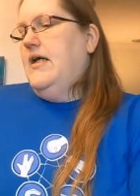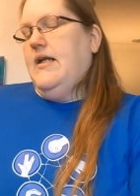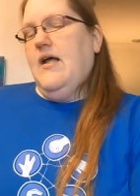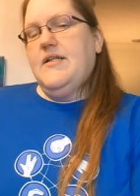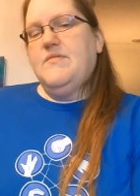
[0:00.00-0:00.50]

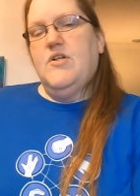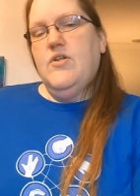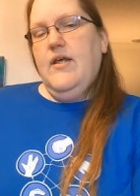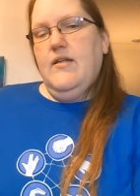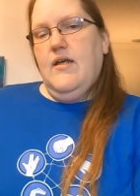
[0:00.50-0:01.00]
not as much
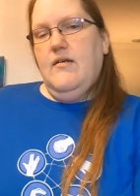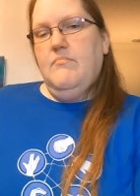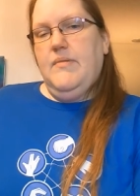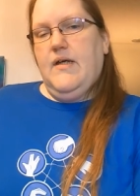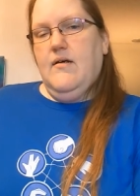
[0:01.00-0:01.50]
lately
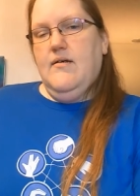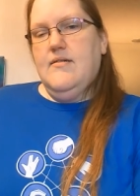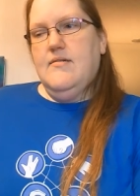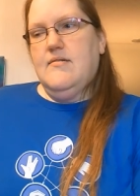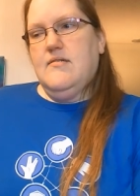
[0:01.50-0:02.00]

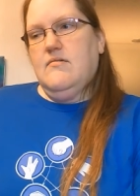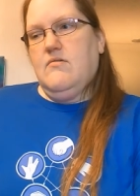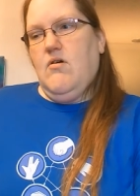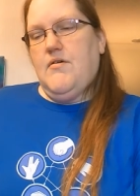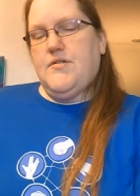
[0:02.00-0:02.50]
because
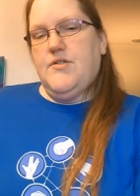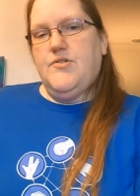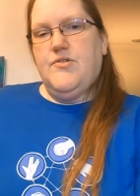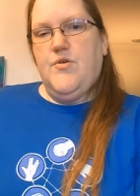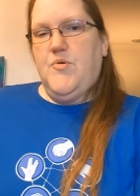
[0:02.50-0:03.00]
cross stitch
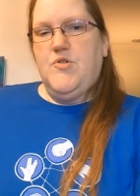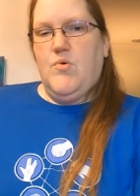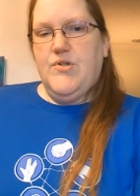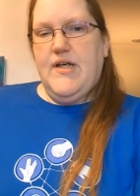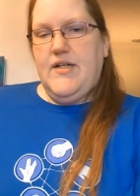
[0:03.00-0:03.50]
is so much
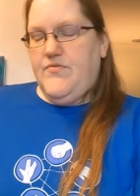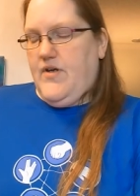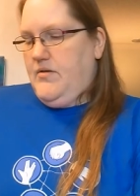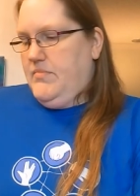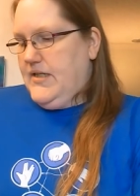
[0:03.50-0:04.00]
more
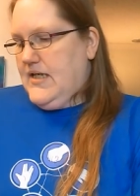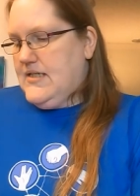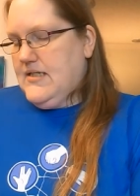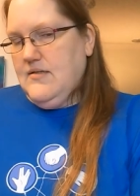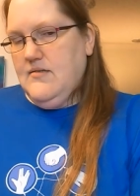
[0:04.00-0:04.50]
satisfying, but I
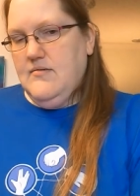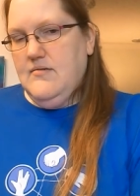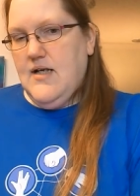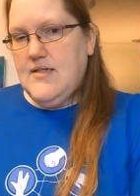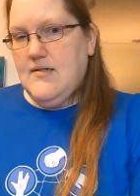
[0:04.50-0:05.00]
still
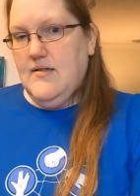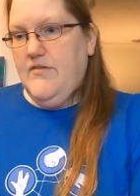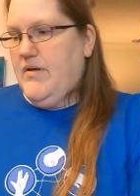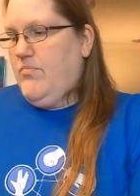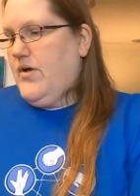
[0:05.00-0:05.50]
I still
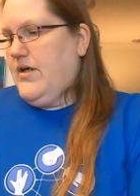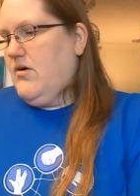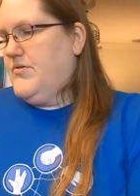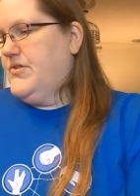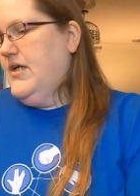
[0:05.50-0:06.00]
love my pretty
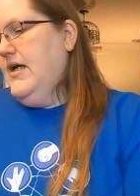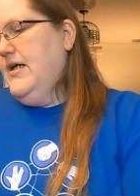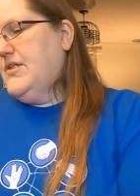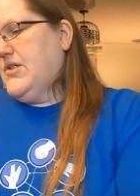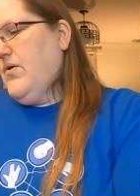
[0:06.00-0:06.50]
yarns.
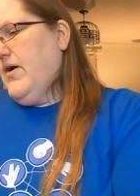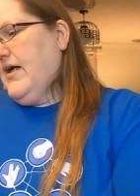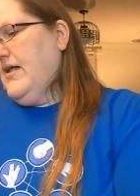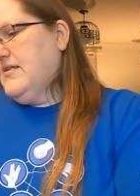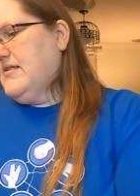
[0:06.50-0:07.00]
So I
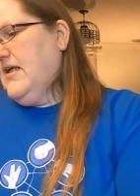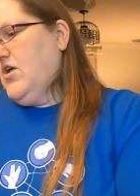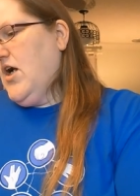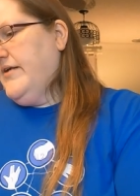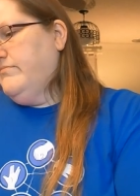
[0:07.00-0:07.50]
got this knit
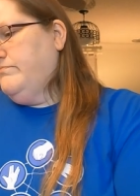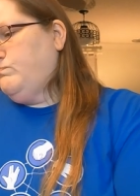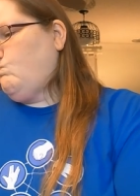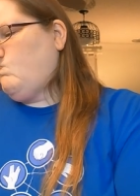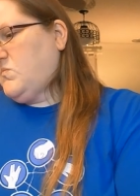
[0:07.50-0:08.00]
crate
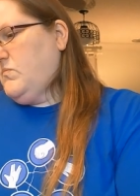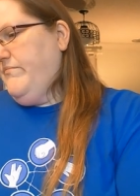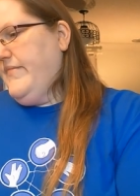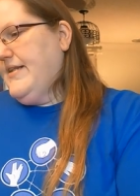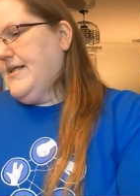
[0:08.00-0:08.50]

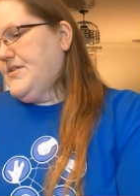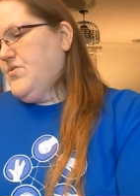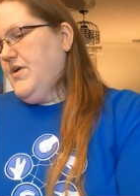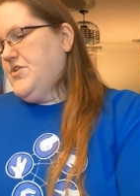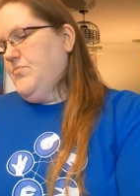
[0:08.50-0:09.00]
thanks to
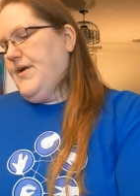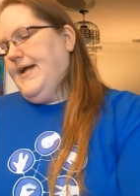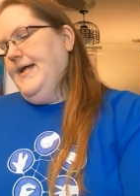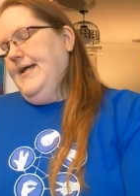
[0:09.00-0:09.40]
Rachel Ray